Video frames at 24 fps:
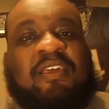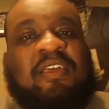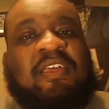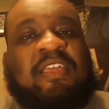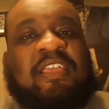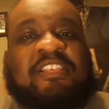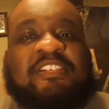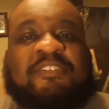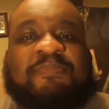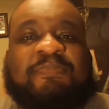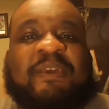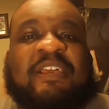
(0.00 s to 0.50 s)

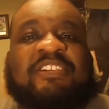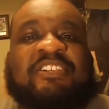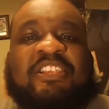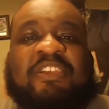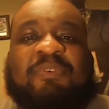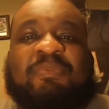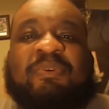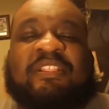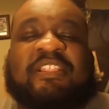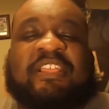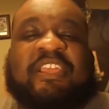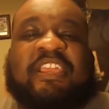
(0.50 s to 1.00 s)
Especially
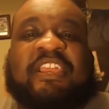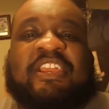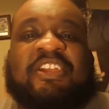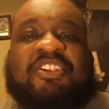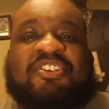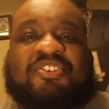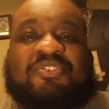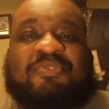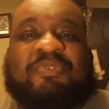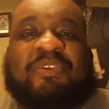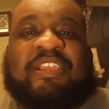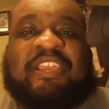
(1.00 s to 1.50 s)
with the
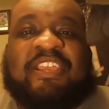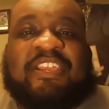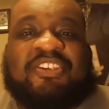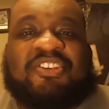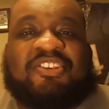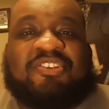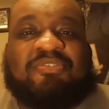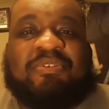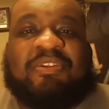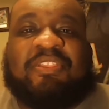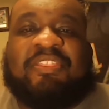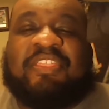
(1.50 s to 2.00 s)
injury
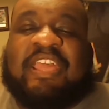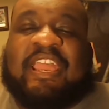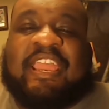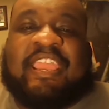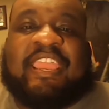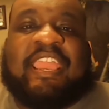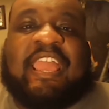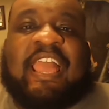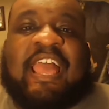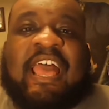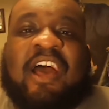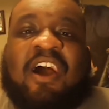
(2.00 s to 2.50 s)
history that
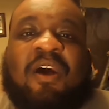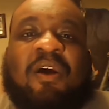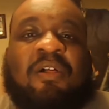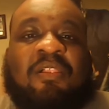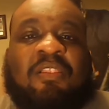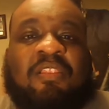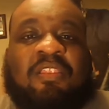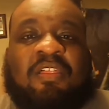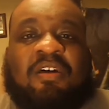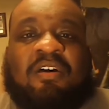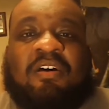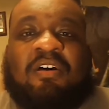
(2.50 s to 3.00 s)
Kyle
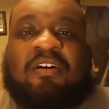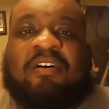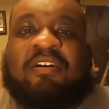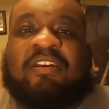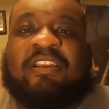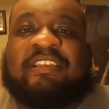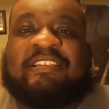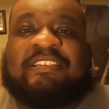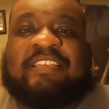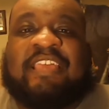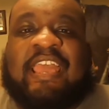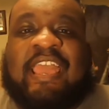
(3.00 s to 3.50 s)
Long
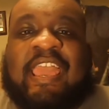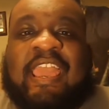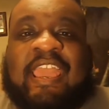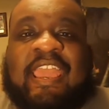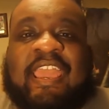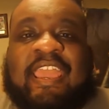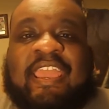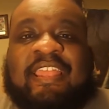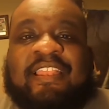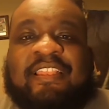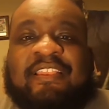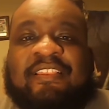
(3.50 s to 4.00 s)
has
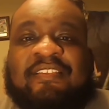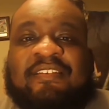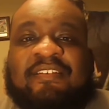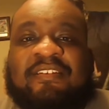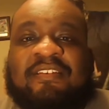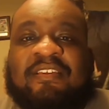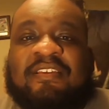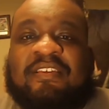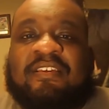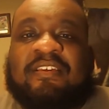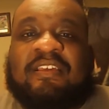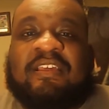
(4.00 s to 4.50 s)
had,
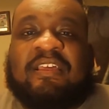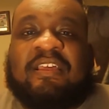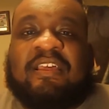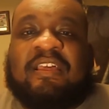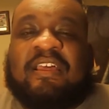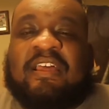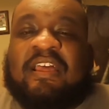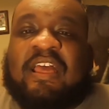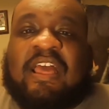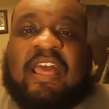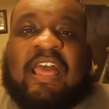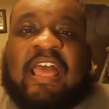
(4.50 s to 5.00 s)

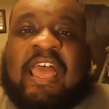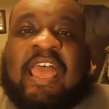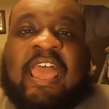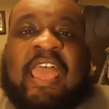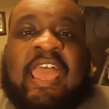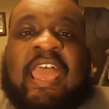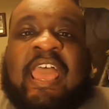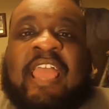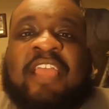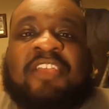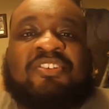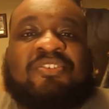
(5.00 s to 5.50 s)
I
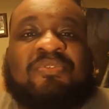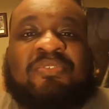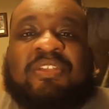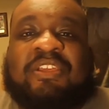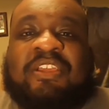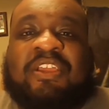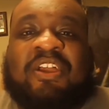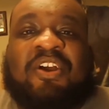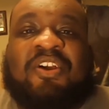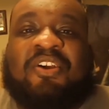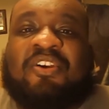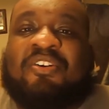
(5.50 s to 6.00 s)
actually
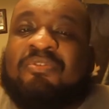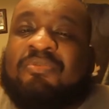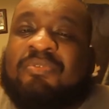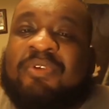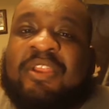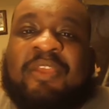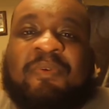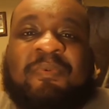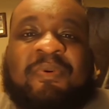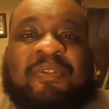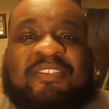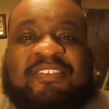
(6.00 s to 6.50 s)
agree
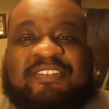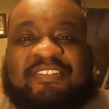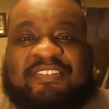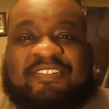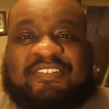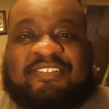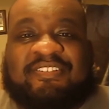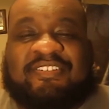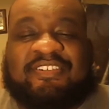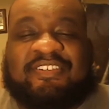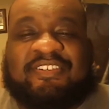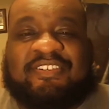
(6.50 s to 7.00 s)
with this
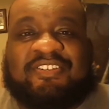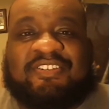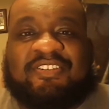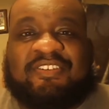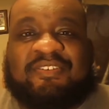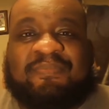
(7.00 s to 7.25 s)
decision.